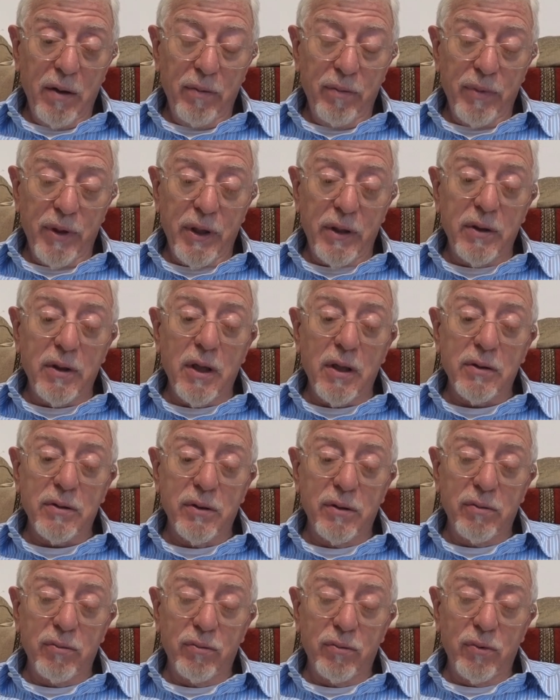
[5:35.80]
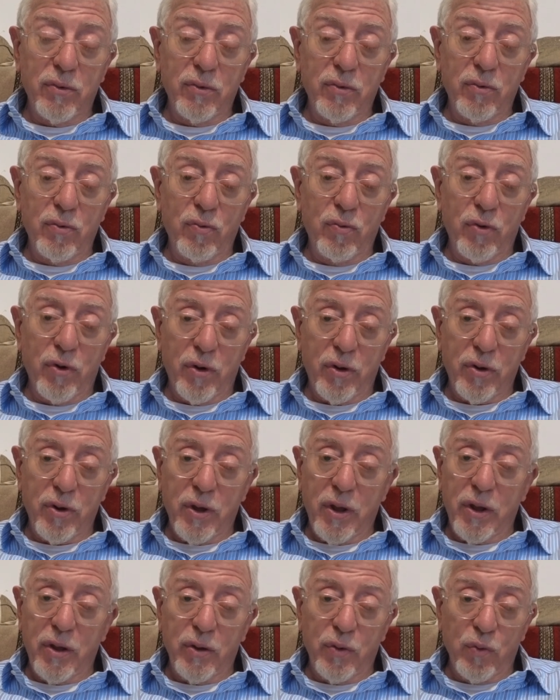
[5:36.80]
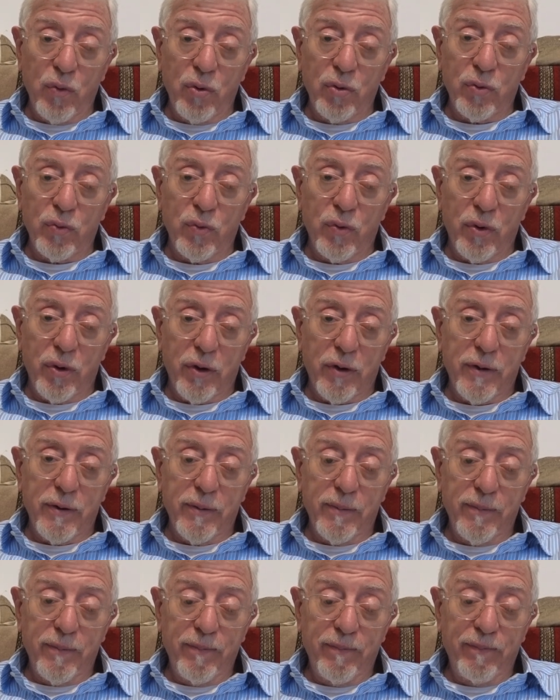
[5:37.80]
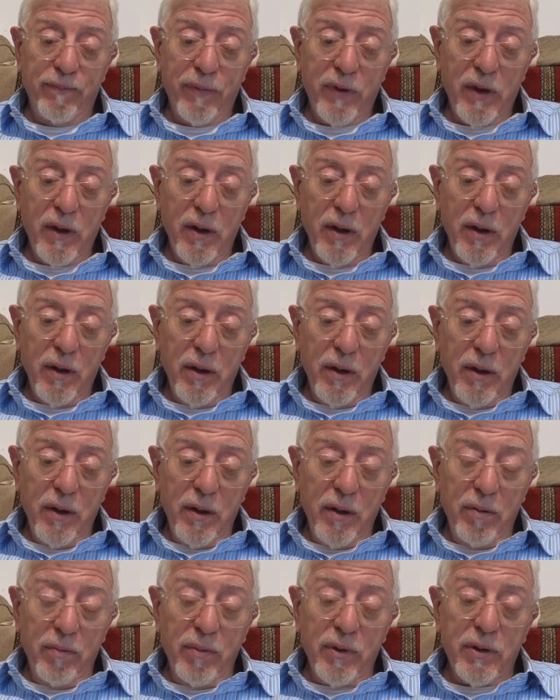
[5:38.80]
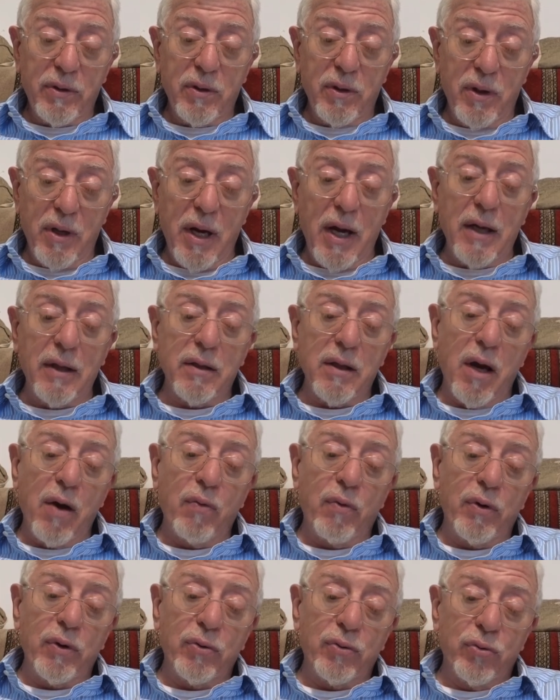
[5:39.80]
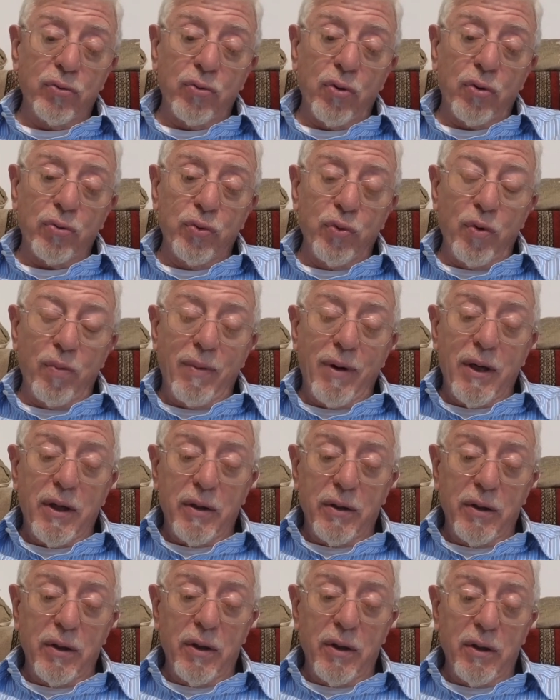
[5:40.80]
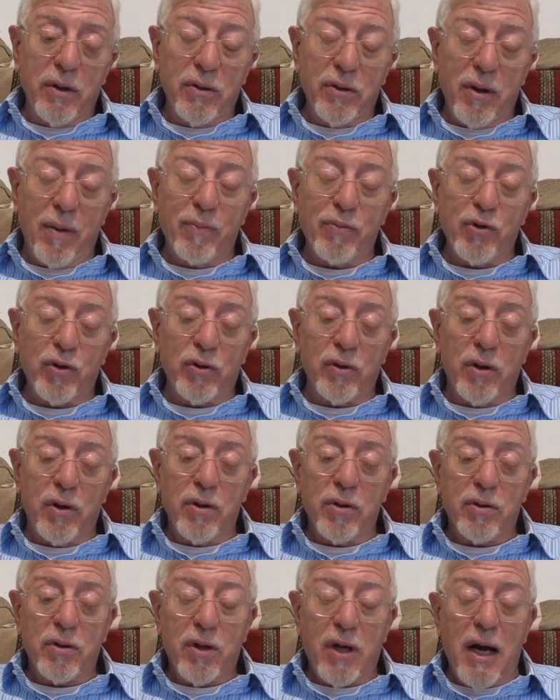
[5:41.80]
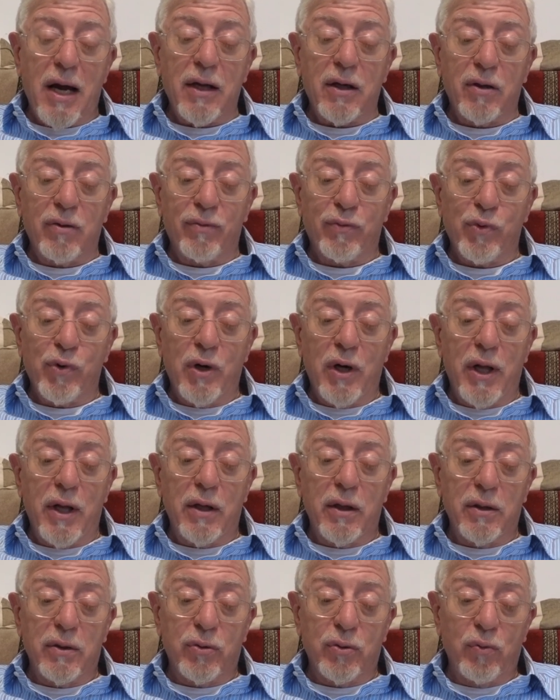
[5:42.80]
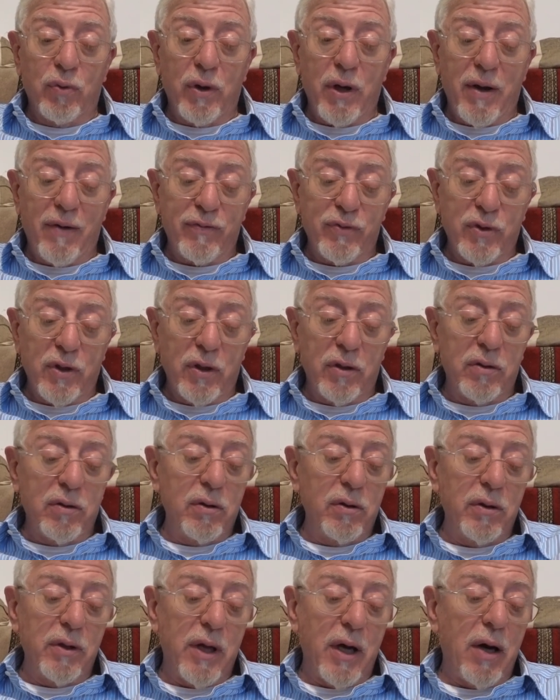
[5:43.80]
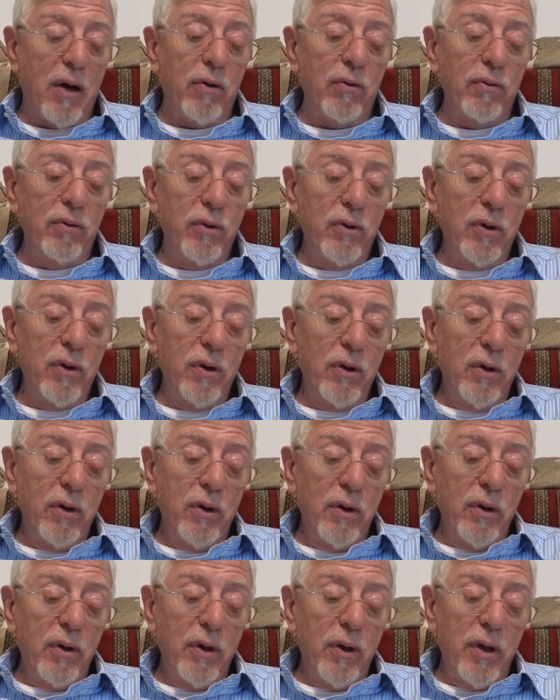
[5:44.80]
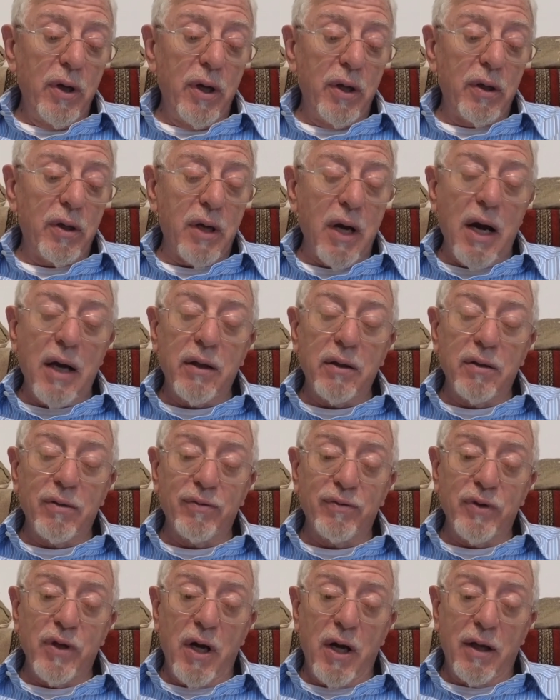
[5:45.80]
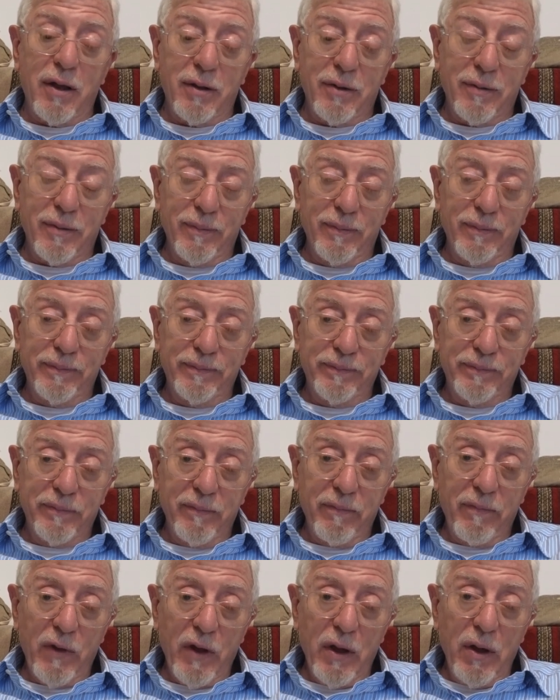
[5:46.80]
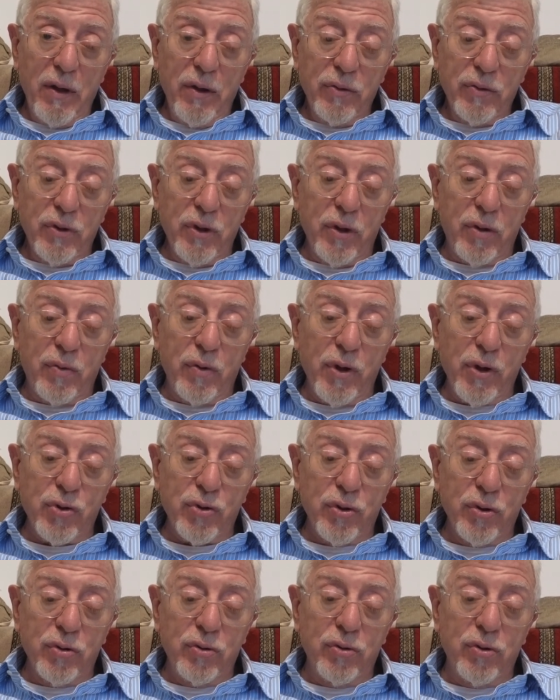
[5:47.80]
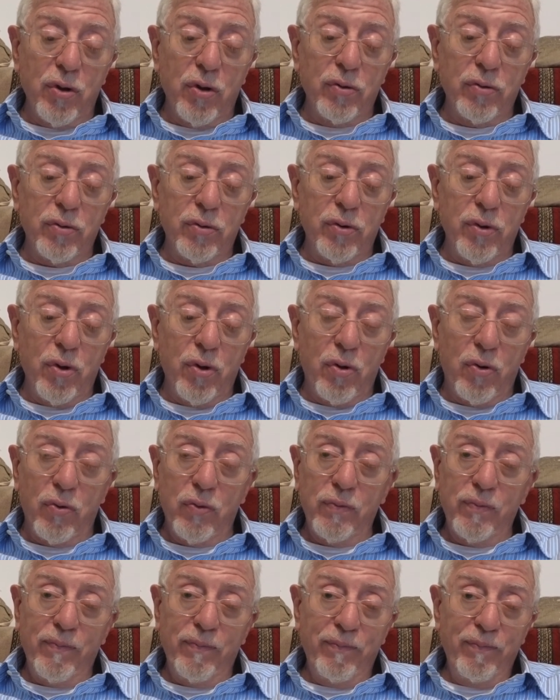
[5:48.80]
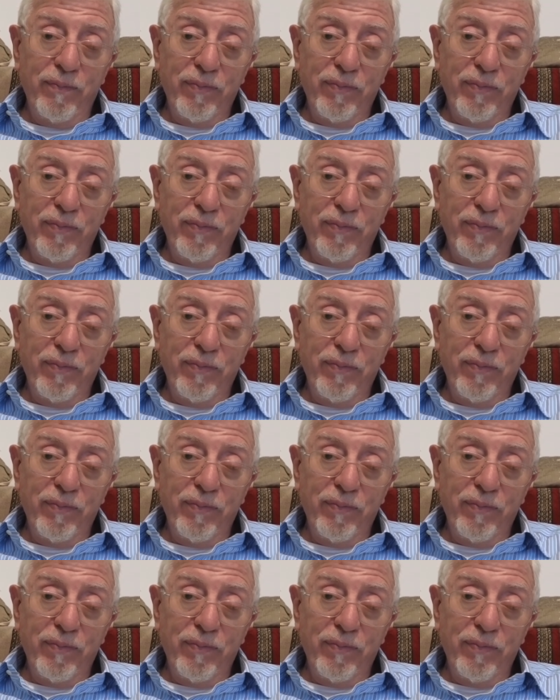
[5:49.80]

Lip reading: But it doesn't work and it won't work. But tonight I want to talk to you about a subject that is kind of related to what I've said till now and kind of not. See, Christians don't know